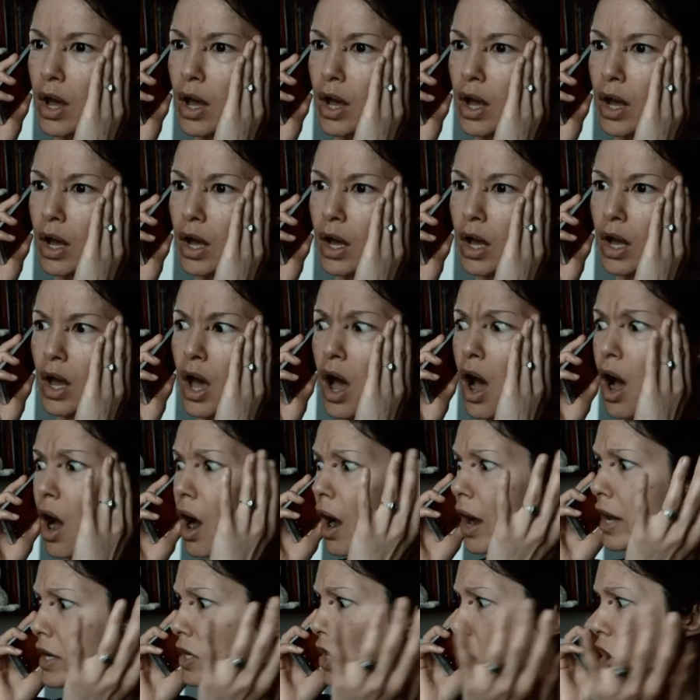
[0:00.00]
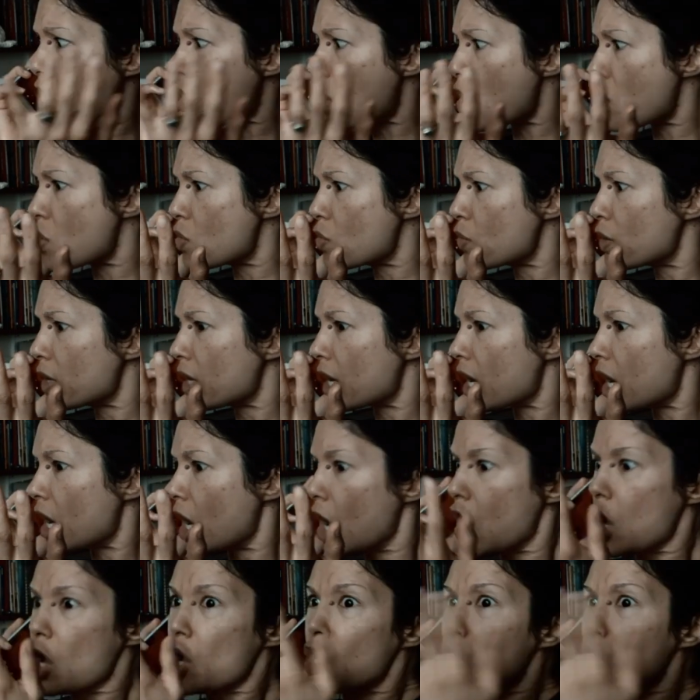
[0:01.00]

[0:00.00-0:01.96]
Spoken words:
there a pessimistic Peter